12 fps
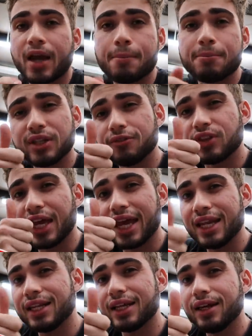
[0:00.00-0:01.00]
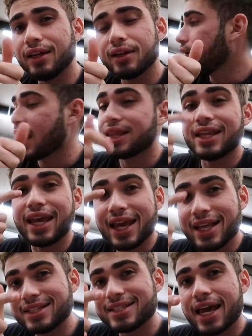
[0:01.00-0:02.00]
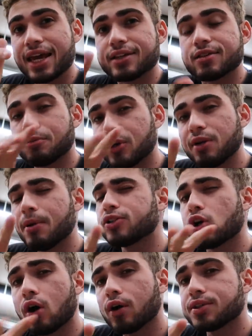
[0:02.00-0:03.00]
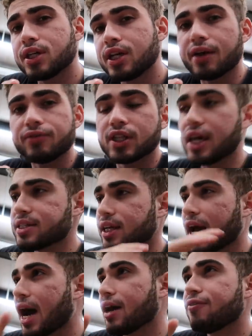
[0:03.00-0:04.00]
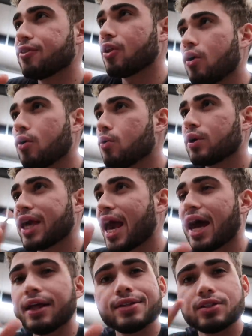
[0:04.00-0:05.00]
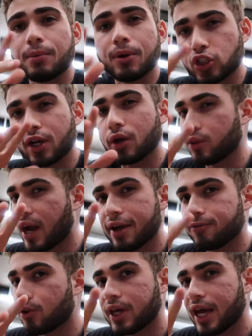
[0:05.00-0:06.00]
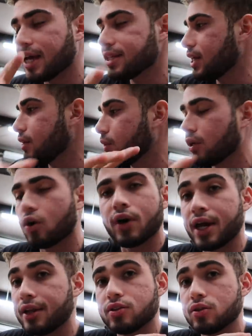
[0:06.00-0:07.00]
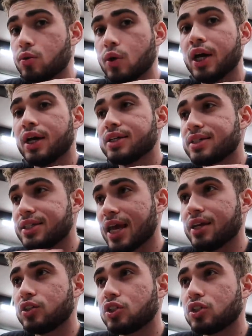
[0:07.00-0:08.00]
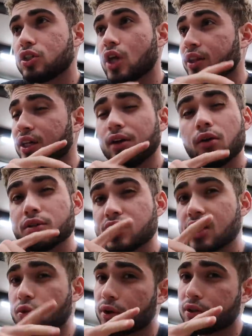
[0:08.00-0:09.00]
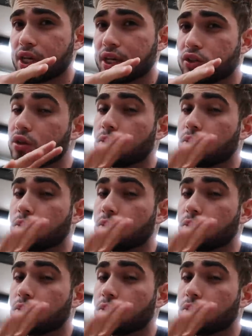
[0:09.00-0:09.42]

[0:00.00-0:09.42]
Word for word: I believe, the inlet and the intake. So pretty much all it's going to need after that is like high flow cats. I'm going to try to go with high flow cats, and then we can go ahead and do stage, I think it goes stage one or stage two.